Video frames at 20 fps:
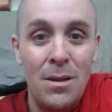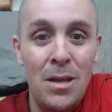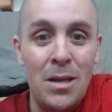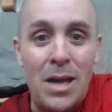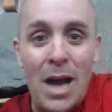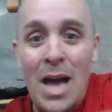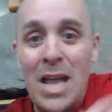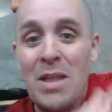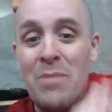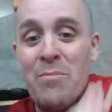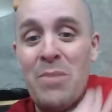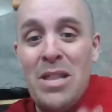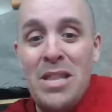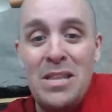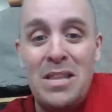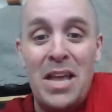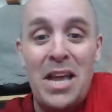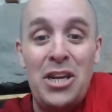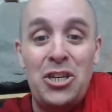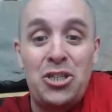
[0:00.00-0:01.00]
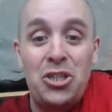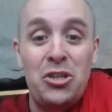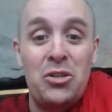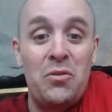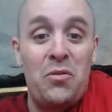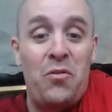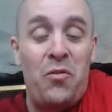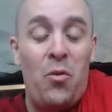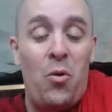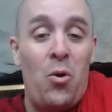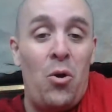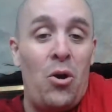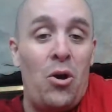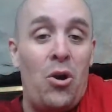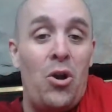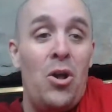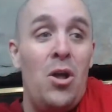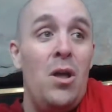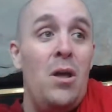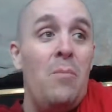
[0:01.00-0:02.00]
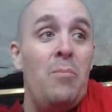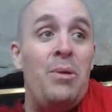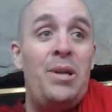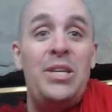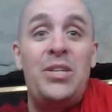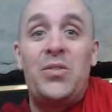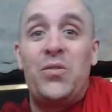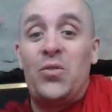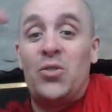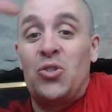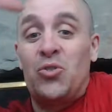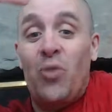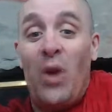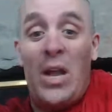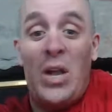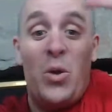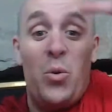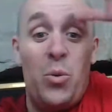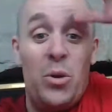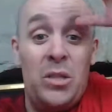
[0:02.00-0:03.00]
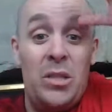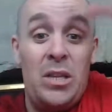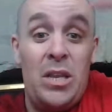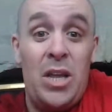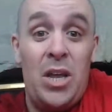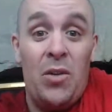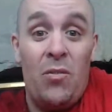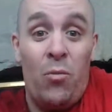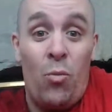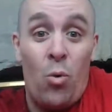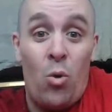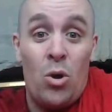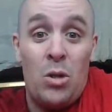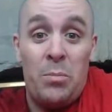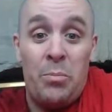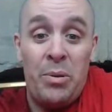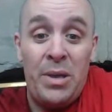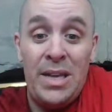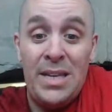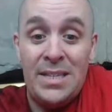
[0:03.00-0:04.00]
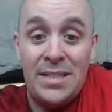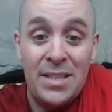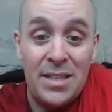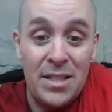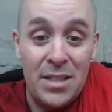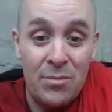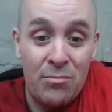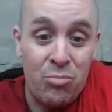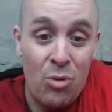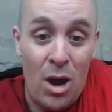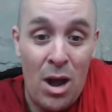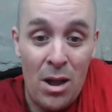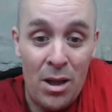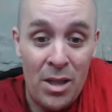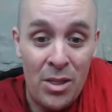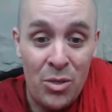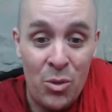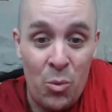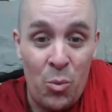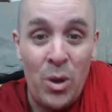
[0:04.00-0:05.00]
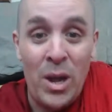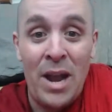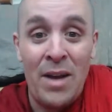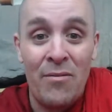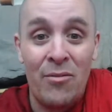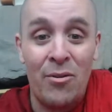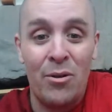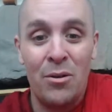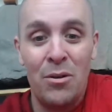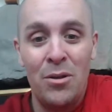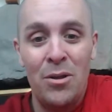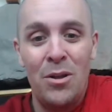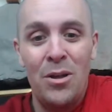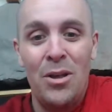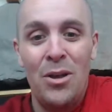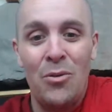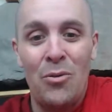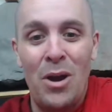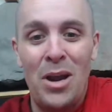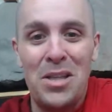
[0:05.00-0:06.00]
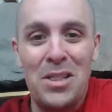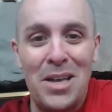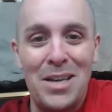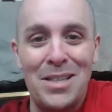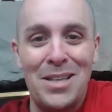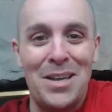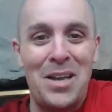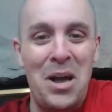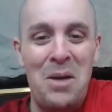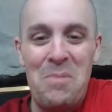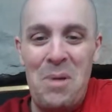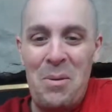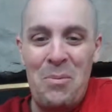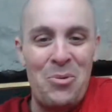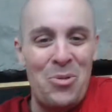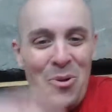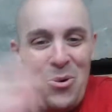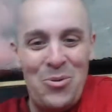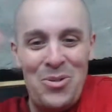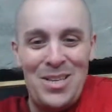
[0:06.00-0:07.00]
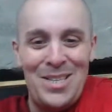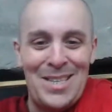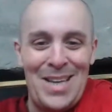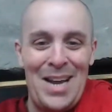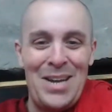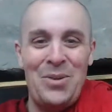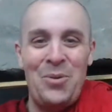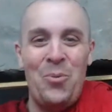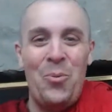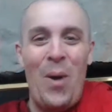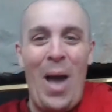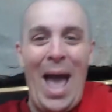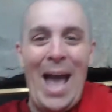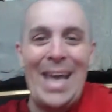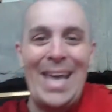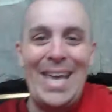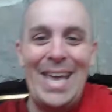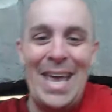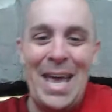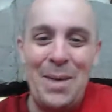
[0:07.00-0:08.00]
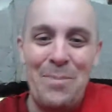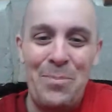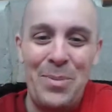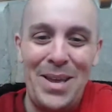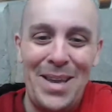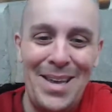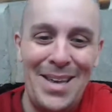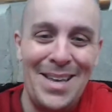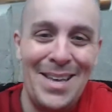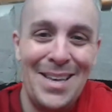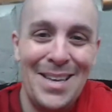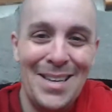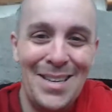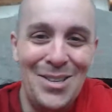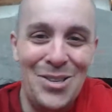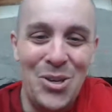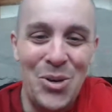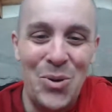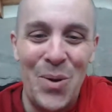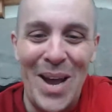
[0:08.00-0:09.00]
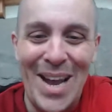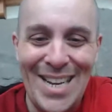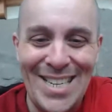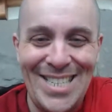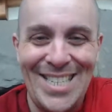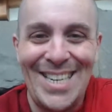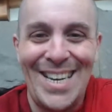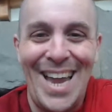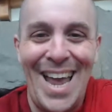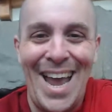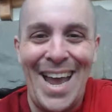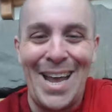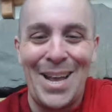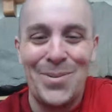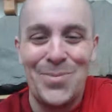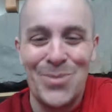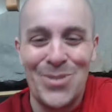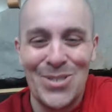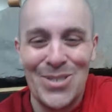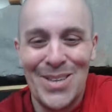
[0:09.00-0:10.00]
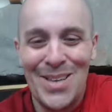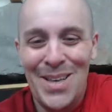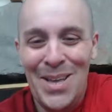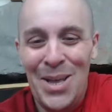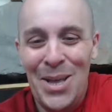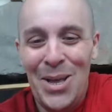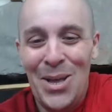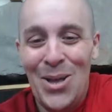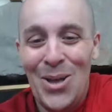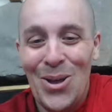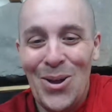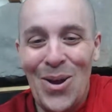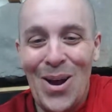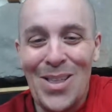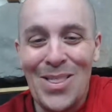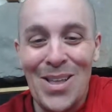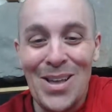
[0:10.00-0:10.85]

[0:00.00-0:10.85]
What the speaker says: Guided meditation for peaceful tranquility of world peace in the whatever, right? Like they come up with all these kind of wacky hippie new agey names, right?